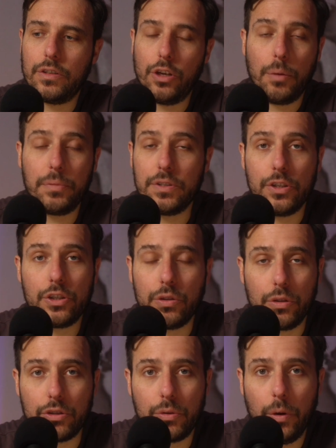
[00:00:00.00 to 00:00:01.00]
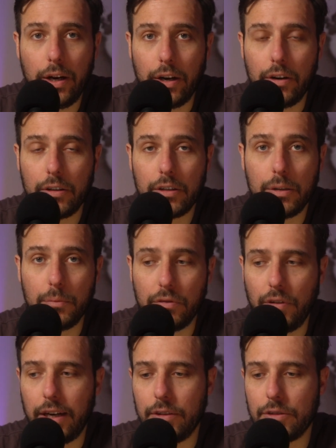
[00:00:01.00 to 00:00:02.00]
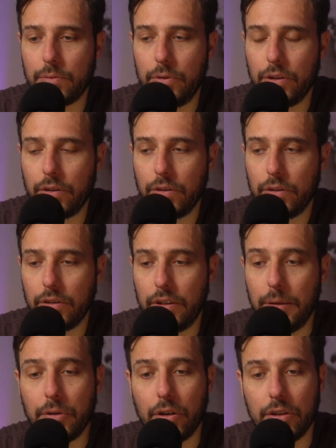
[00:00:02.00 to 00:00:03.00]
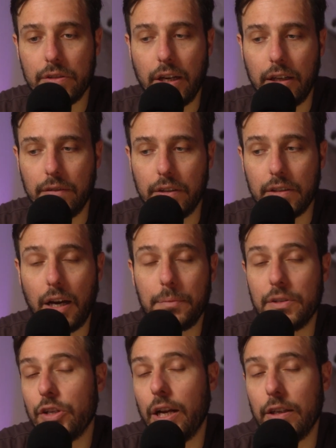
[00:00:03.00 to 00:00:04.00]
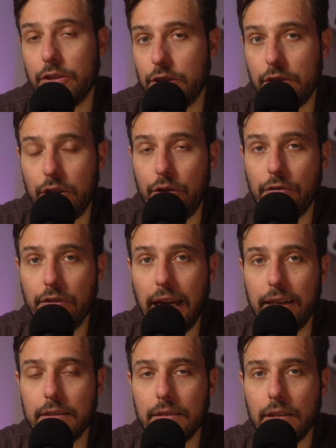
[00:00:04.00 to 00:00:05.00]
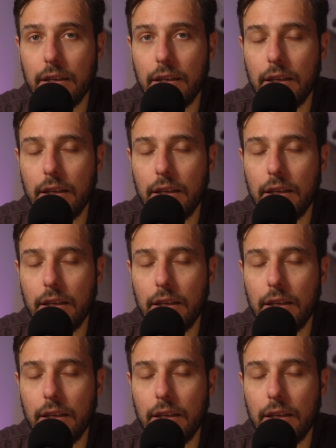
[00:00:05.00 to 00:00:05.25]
the opposition or the square can provide us with deeper understanding of the types of challenges that you face,